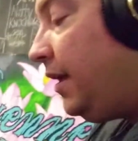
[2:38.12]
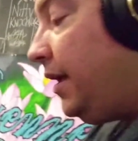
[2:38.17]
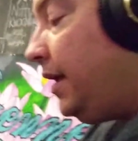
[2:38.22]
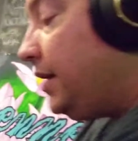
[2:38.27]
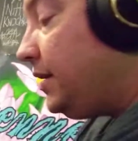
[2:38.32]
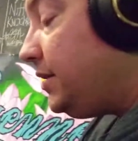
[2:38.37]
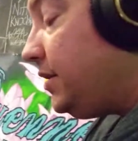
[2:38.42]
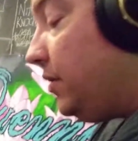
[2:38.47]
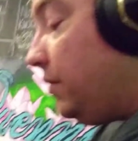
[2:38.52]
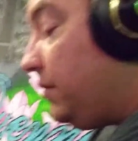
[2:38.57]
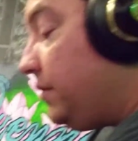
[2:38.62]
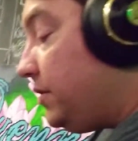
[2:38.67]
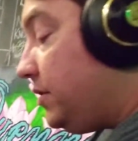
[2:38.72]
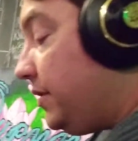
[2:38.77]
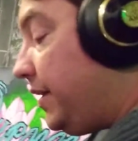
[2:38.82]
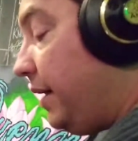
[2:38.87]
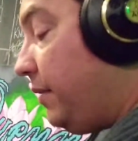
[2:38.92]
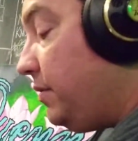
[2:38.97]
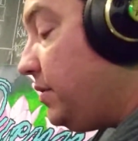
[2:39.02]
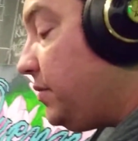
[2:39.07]
So
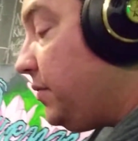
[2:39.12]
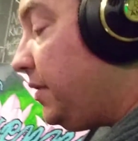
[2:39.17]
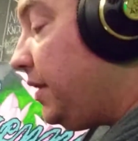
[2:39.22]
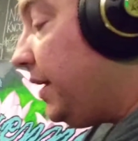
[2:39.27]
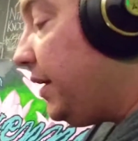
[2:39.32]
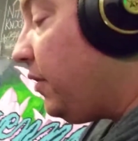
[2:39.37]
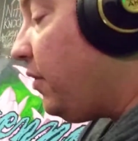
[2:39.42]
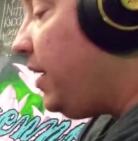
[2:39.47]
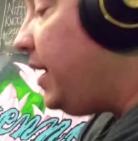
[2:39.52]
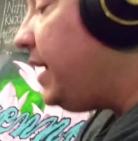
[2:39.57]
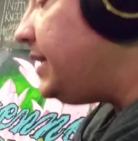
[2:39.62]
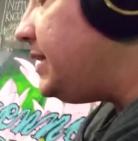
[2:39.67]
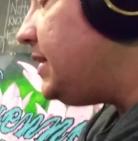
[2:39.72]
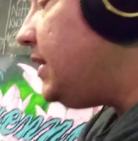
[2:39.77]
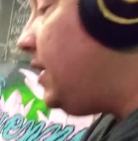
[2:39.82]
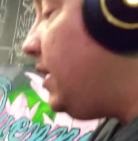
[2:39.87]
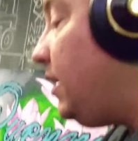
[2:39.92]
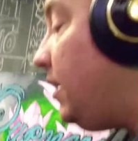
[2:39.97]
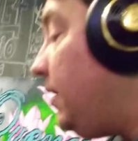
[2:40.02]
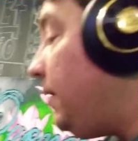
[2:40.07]
that was really great.
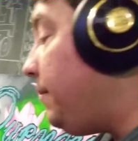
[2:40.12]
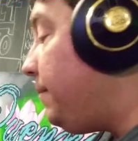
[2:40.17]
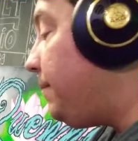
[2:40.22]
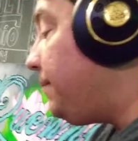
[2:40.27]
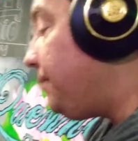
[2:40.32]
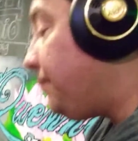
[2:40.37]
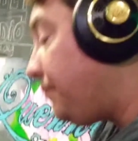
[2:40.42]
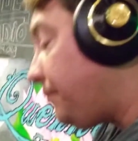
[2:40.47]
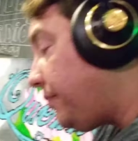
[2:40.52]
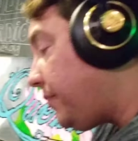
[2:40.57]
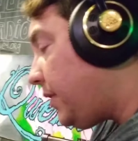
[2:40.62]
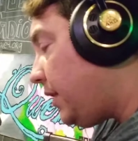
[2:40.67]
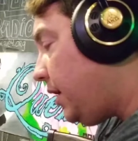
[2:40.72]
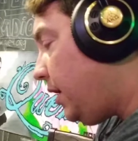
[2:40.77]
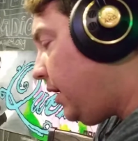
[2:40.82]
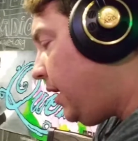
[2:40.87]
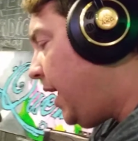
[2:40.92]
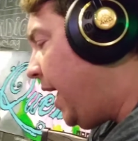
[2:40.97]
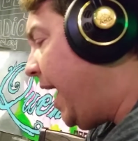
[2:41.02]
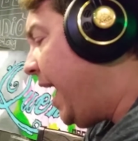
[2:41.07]

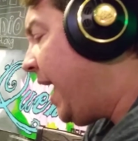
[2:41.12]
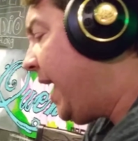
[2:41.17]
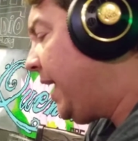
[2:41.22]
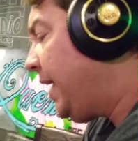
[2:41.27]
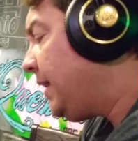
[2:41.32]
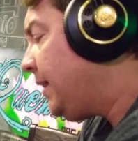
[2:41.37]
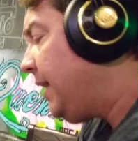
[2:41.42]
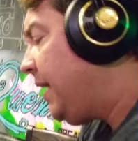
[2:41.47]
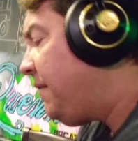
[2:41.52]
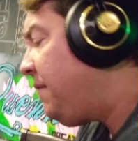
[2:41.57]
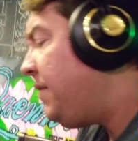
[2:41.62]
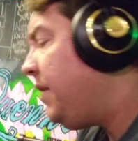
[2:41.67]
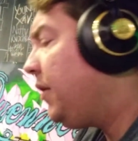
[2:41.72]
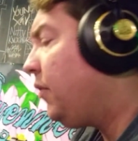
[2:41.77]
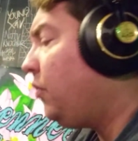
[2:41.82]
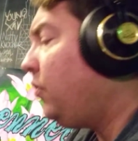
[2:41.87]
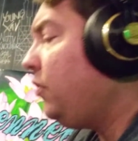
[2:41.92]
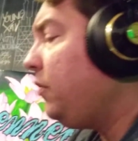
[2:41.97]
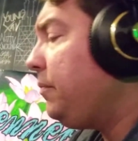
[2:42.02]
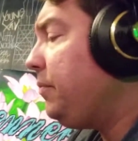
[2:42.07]
I left the
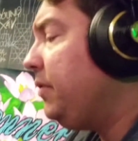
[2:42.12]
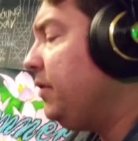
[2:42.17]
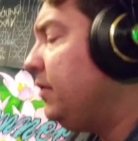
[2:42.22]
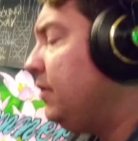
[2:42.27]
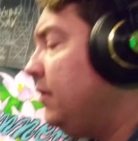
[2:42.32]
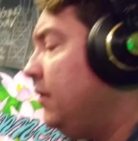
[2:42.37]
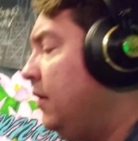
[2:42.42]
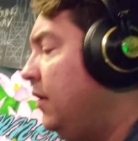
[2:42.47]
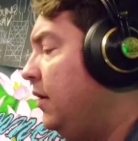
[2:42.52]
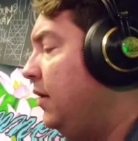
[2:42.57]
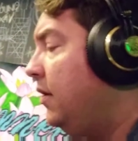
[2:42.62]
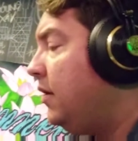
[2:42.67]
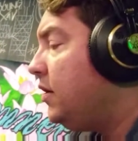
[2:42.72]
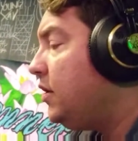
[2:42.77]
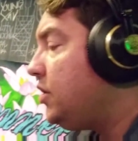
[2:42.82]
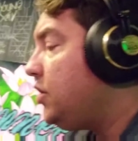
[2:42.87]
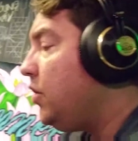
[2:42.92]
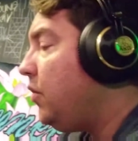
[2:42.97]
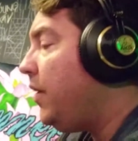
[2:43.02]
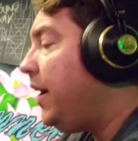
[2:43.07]
group
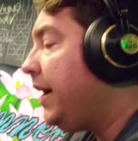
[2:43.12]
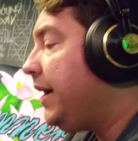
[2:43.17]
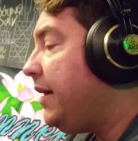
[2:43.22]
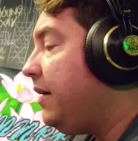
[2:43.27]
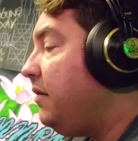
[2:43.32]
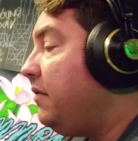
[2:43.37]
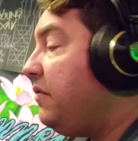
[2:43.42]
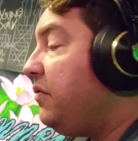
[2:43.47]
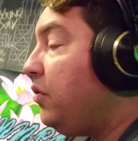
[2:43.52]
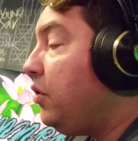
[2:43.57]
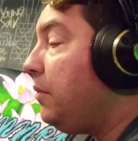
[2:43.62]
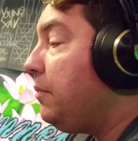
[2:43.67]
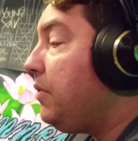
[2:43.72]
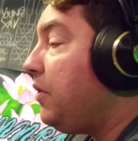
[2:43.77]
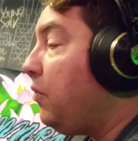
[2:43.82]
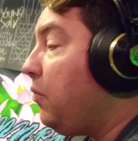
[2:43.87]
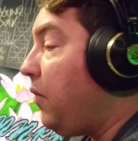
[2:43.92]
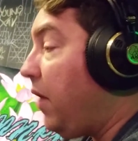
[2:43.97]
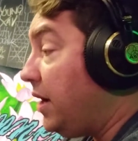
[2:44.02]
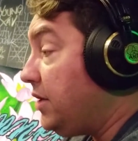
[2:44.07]
so I can form the
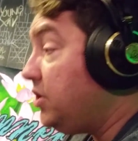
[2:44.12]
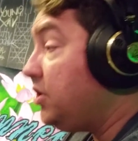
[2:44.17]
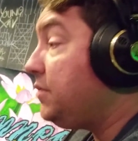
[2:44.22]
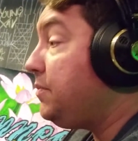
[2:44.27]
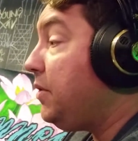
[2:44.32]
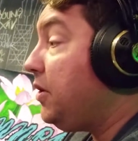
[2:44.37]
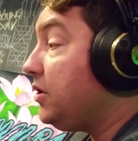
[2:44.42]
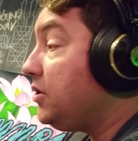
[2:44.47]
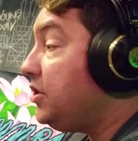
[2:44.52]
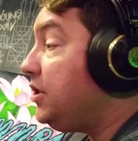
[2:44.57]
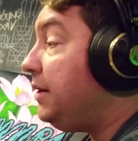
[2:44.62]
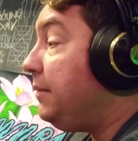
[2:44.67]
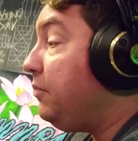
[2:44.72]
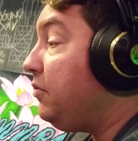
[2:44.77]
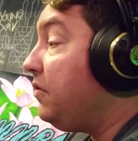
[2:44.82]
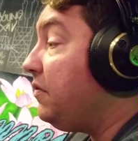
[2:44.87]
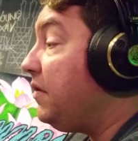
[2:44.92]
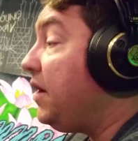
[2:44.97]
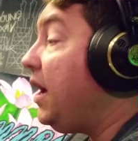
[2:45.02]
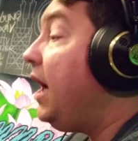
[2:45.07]
Rogers Park Chamber
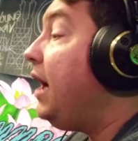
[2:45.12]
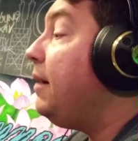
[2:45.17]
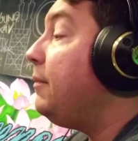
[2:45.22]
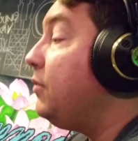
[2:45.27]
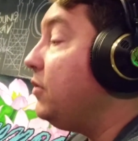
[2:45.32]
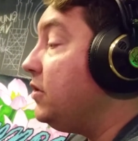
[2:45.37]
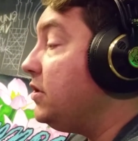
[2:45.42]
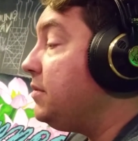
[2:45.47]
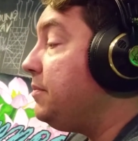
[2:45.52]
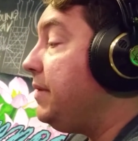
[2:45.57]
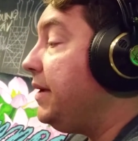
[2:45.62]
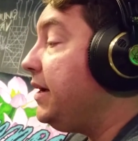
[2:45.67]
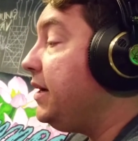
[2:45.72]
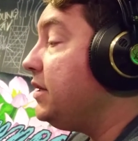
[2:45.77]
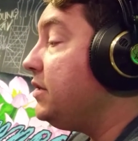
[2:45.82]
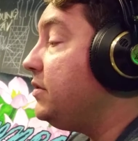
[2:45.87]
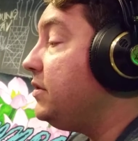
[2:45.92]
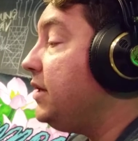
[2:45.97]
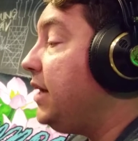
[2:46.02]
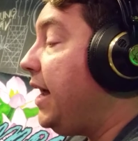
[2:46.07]
of Commerce,
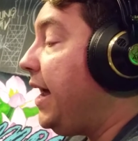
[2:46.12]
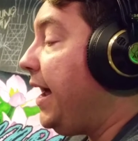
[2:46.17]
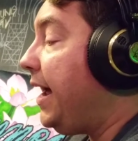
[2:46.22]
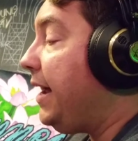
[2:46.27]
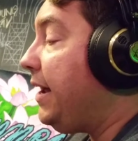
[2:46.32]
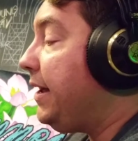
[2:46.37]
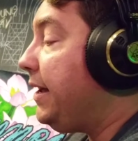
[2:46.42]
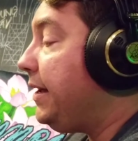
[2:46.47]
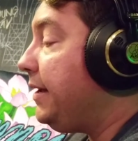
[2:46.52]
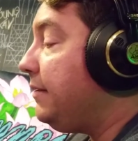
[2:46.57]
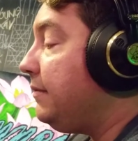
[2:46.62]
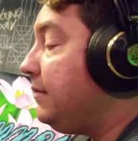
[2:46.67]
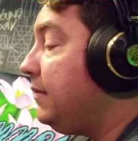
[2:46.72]
because I